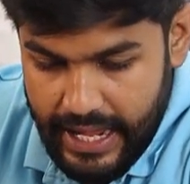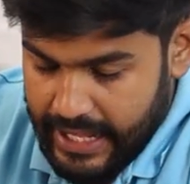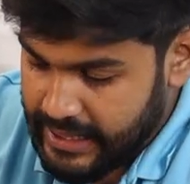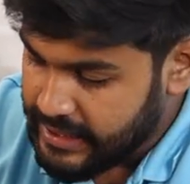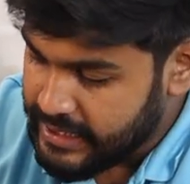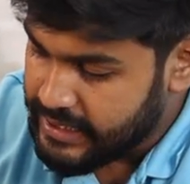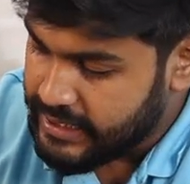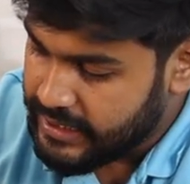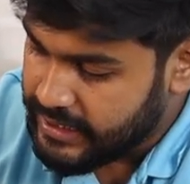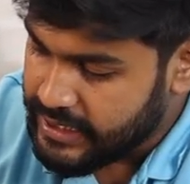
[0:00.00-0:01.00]
and
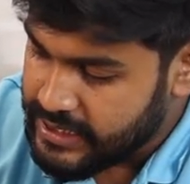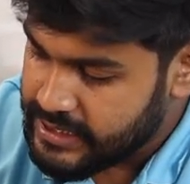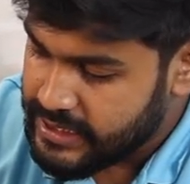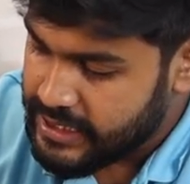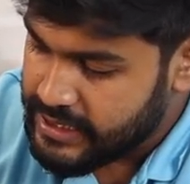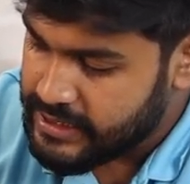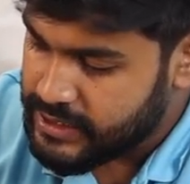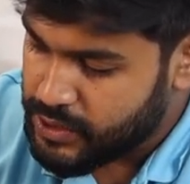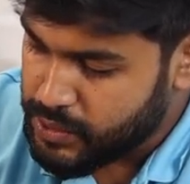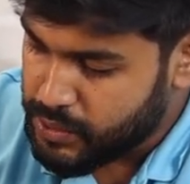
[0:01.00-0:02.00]
this
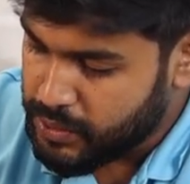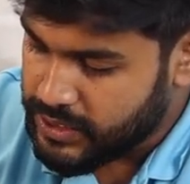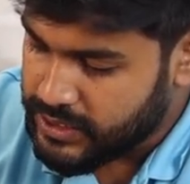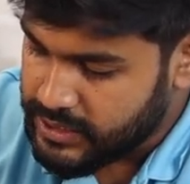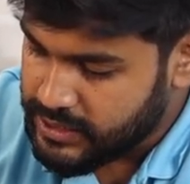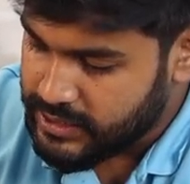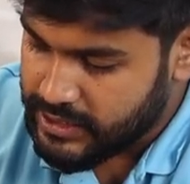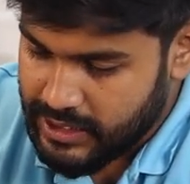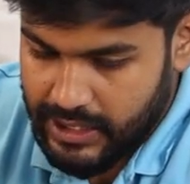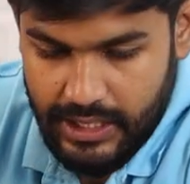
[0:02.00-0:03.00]
is 2, this is
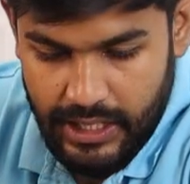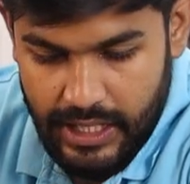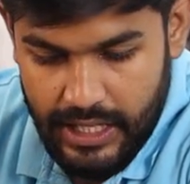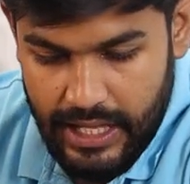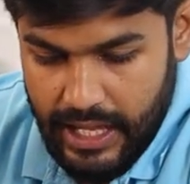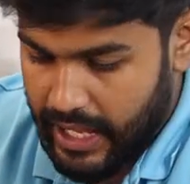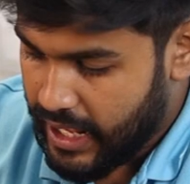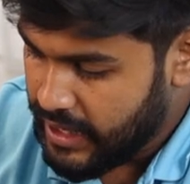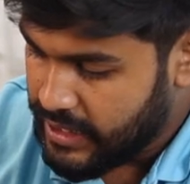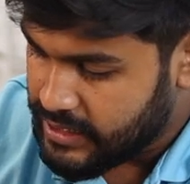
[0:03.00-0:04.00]
3,
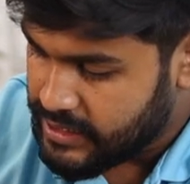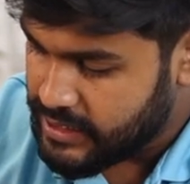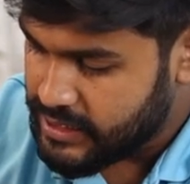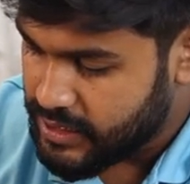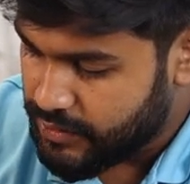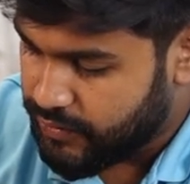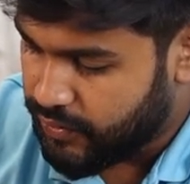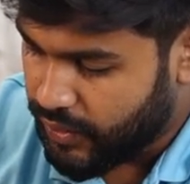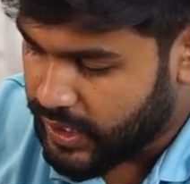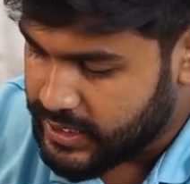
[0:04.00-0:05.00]
and this is
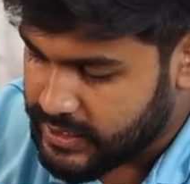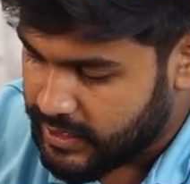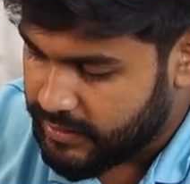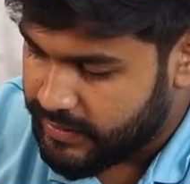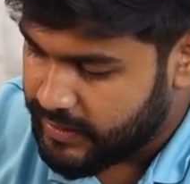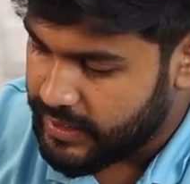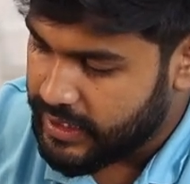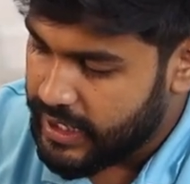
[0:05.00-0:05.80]
4 itself.